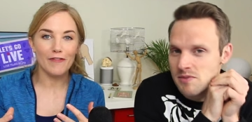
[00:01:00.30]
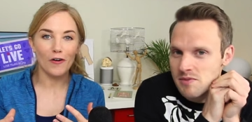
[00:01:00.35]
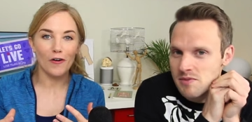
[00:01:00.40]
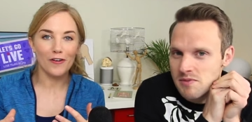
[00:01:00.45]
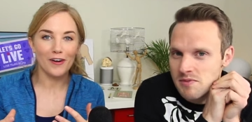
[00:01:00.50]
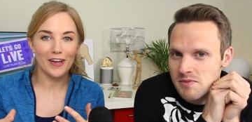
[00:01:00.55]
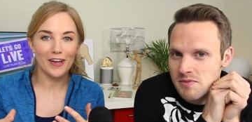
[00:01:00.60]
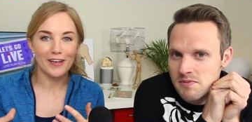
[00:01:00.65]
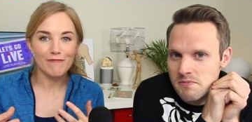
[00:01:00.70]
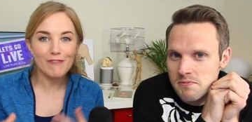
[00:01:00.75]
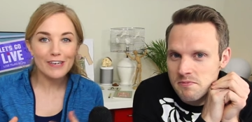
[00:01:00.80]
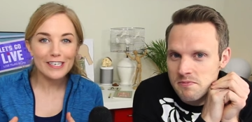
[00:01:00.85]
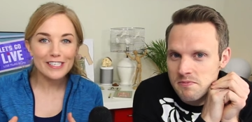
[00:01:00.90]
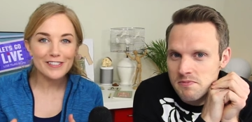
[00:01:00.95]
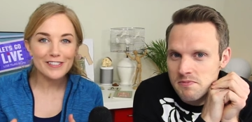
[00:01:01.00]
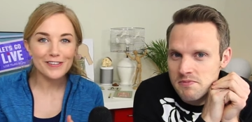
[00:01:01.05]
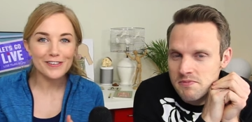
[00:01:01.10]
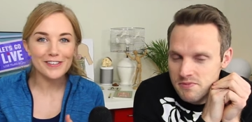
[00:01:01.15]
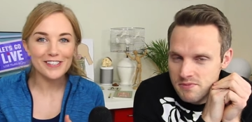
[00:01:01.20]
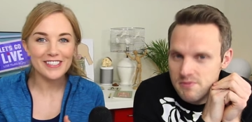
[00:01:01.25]
Speaker 1: online
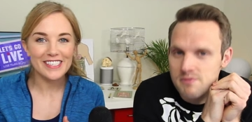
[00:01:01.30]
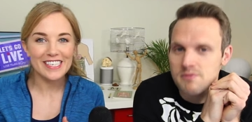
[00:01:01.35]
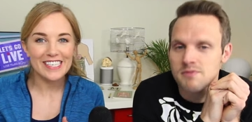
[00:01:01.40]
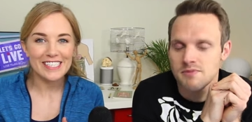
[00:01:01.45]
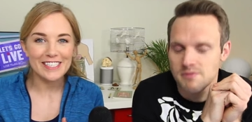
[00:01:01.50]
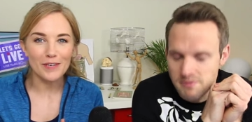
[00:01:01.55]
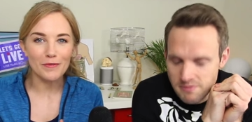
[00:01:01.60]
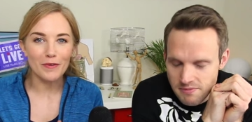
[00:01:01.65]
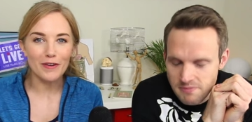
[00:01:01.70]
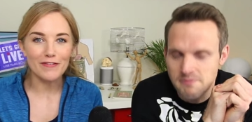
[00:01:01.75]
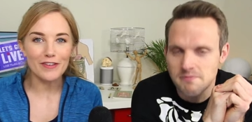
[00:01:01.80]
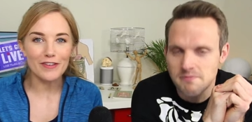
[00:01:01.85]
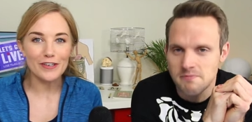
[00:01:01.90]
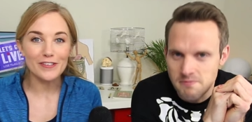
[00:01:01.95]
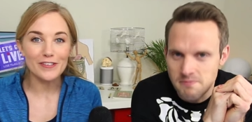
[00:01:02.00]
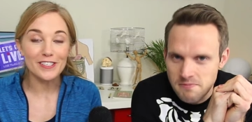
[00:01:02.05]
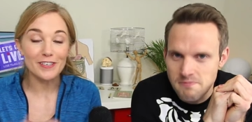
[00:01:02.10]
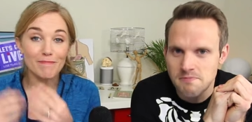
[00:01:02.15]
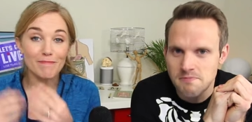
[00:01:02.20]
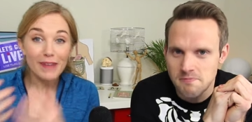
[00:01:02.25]
resources that we've
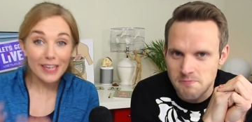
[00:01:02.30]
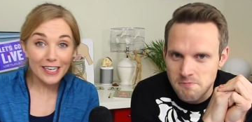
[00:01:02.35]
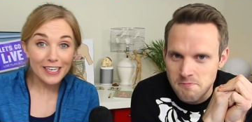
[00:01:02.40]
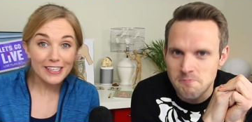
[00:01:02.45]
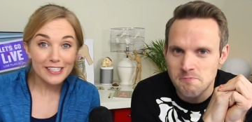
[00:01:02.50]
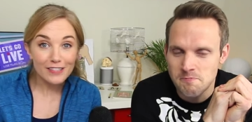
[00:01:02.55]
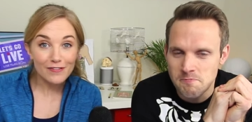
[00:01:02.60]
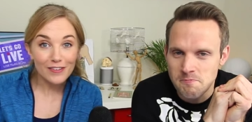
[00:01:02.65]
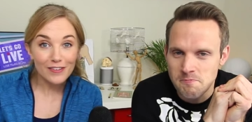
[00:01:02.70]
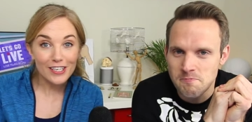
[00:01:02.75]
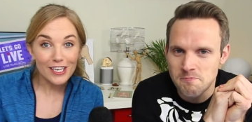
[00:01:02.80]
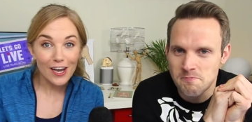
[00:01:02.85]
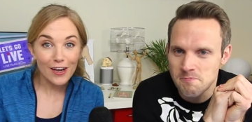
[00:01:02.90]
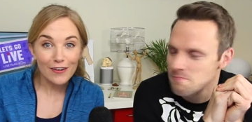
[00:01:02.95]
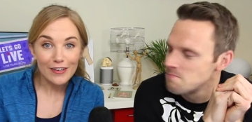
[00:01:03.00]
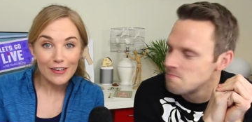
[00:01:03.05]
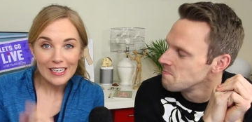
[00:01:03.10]
used to make this video,